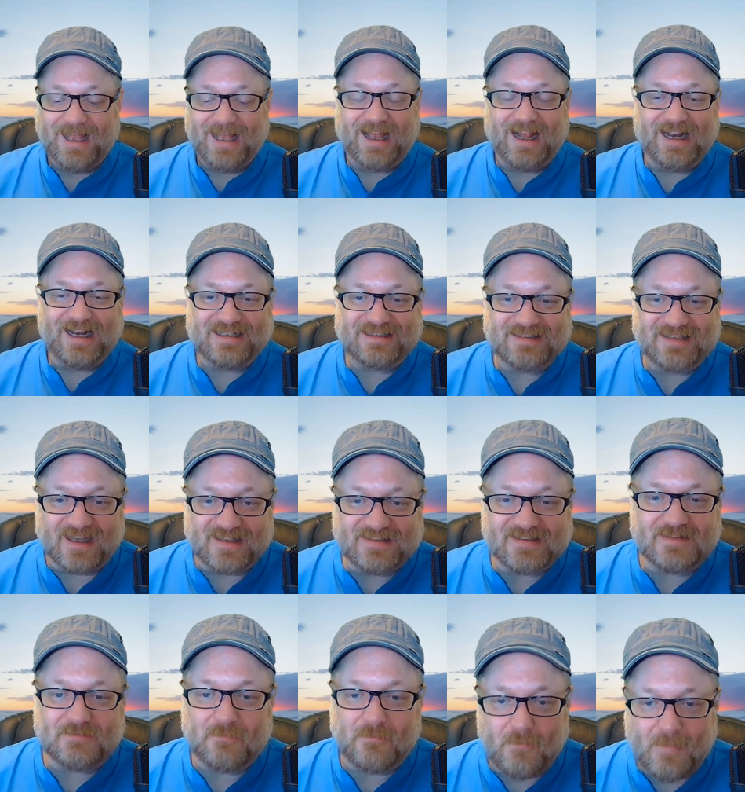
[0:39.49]
And it
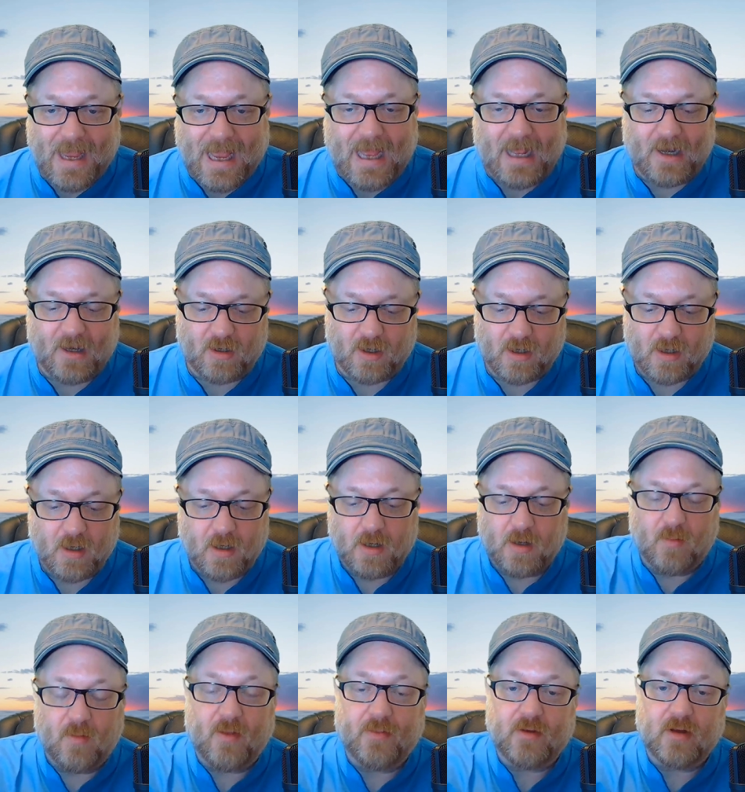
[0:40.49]
doesn't matter
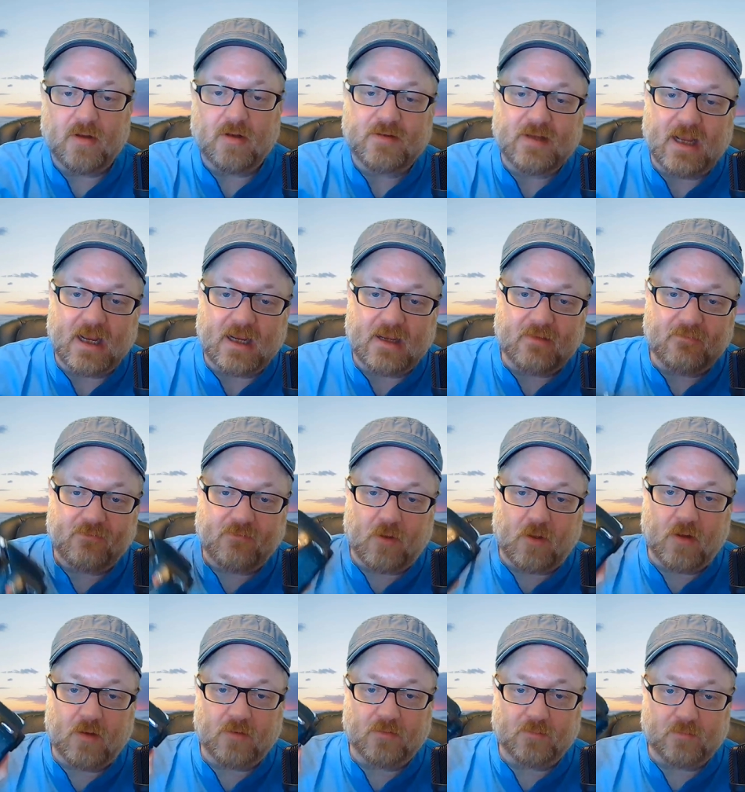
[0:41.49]
whether you're taking
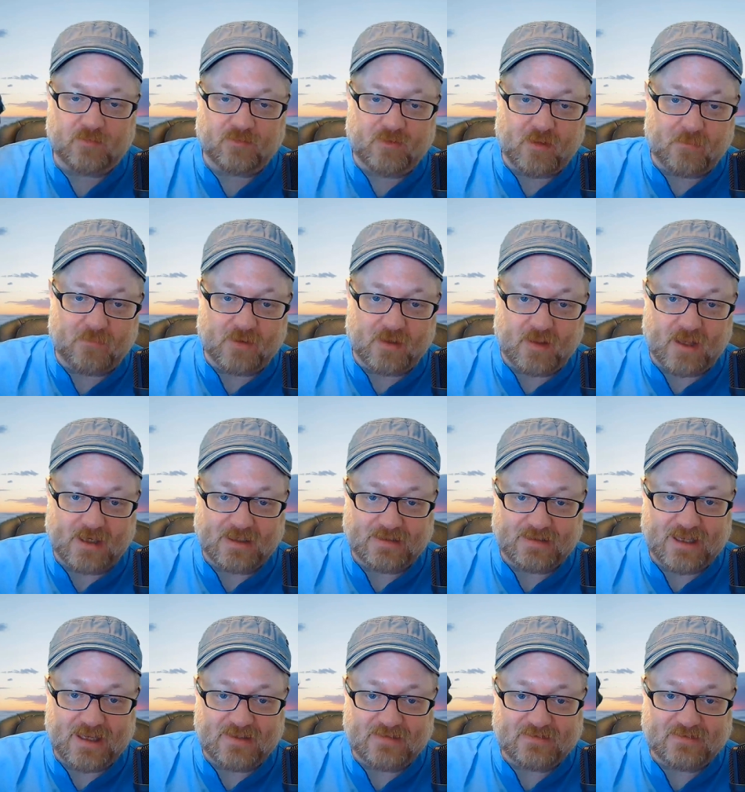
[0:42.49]
photos with something like
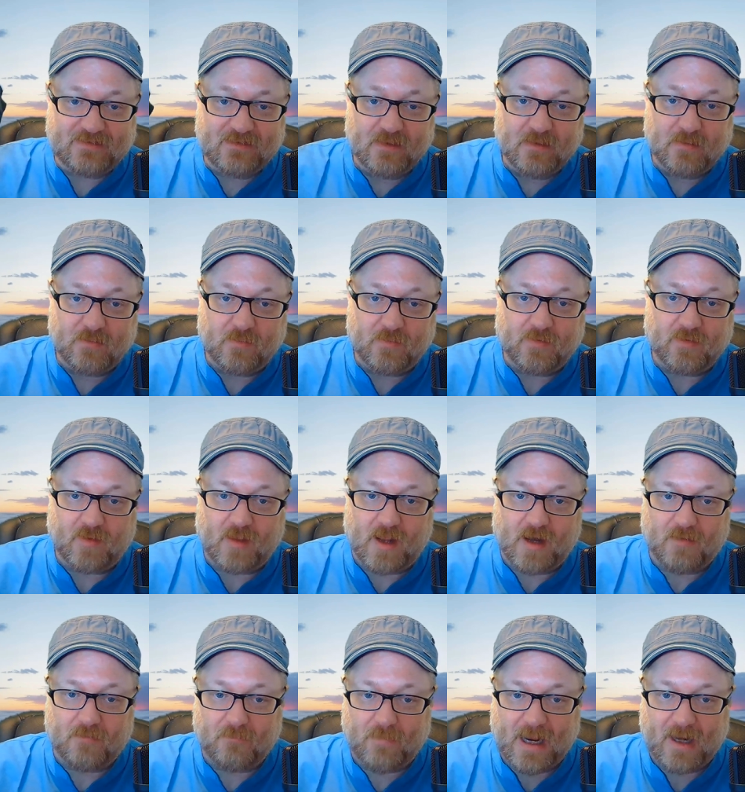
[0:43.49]
this, with a lot
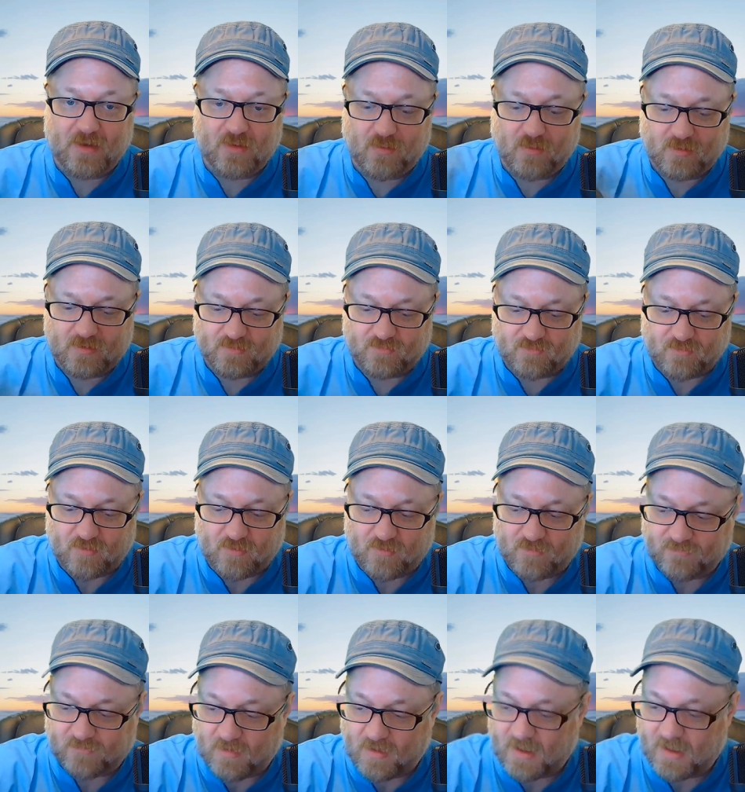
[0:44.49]
of manual
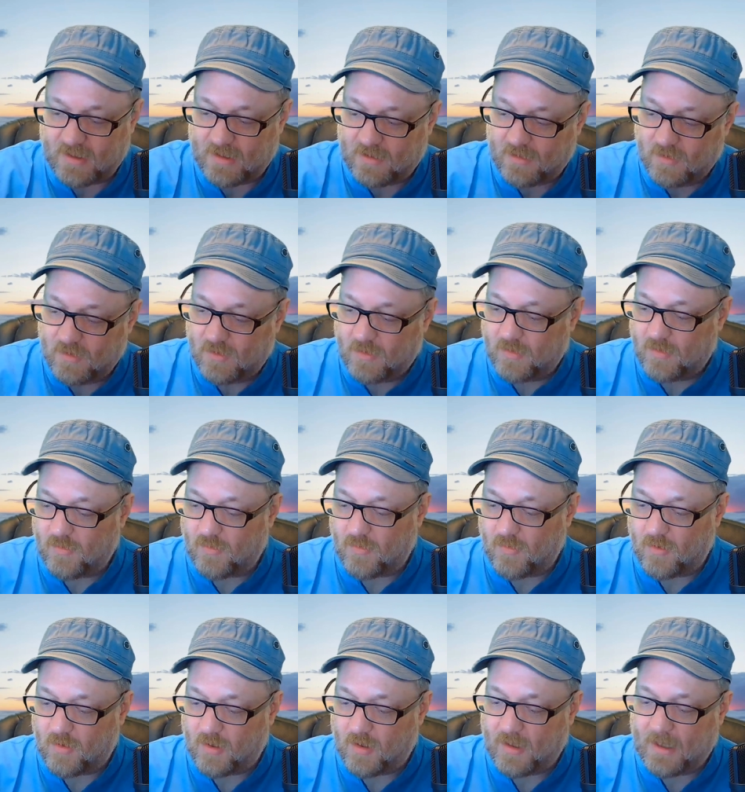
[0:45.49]
controls on it,
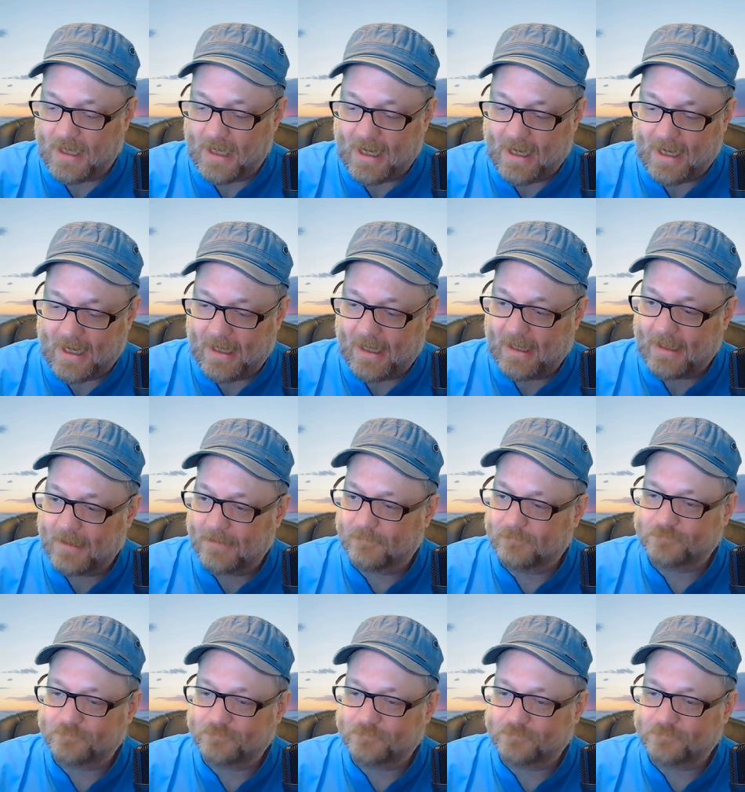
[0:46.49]
or a